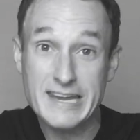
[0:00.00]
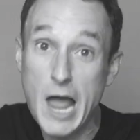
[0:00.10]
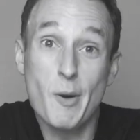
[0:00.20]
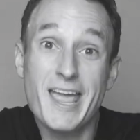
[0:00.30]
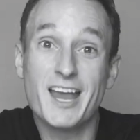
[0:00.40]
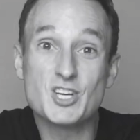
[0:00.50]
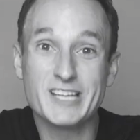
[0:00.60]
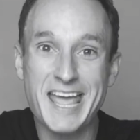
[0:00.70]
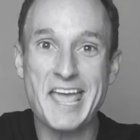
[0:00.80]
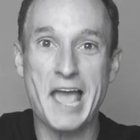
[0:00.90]
Now I
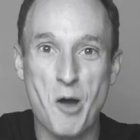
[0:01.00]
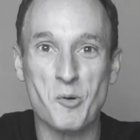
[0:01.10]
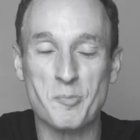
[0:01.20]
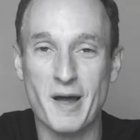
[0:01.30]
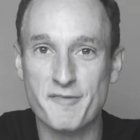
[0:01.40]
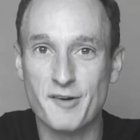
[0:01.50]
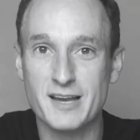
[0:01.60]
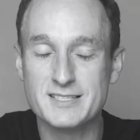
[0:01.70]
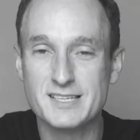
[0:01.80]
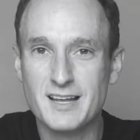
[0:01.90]
actually hang out with my
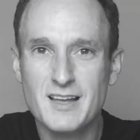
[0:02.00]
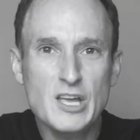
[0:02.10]
friends.